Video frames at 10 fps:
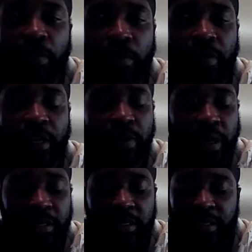important that we
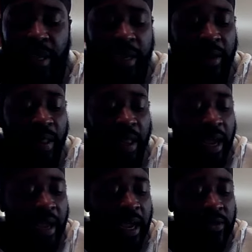understand that.
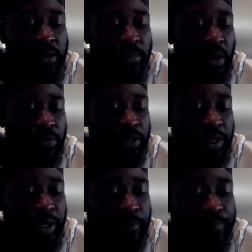I have some notes
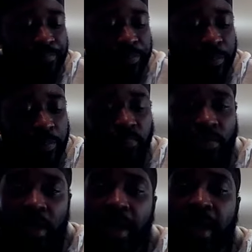here,
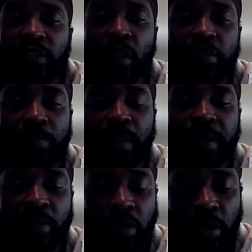and I talked about
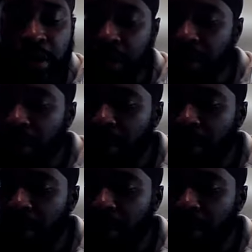it earlier.